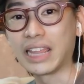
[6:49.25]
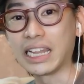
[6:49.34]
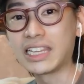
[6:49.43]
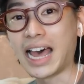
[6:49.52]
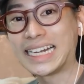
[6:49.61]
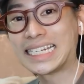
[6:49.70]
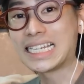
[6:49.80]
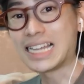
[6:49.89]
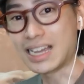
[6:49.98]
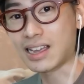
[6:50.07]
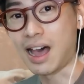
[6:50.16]
the
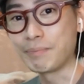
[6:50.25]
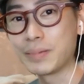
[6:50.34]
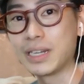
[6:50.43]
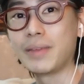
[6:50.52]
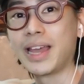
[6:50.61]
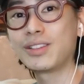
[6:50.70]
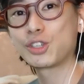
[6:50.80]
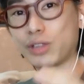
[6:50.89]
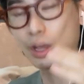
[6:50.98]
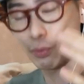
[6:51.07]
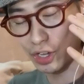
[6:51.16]
light accompaniment
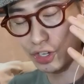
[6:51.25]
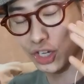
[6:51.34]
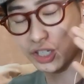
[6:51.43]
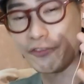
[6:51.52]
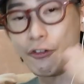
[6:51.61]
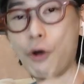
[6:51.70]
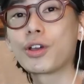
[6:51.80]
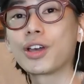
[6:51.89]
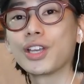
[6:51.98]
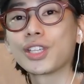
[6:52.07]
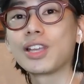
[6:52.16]
so that we can just
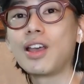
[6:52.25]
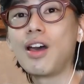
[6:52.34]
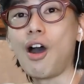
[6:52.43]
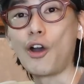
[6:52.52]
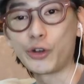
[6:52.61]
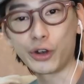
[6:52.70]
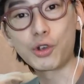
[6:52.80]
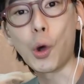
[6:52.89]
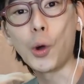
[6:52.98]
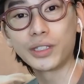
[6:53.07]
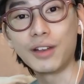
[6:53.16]
focus on her
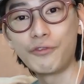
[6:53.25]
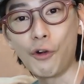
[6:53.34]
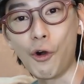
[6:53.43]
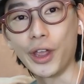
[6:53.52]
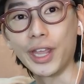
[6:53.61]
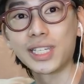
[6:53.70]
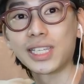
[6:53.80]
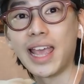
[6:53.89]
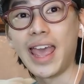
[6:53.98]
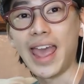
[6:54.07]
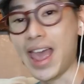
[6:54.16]
golden voice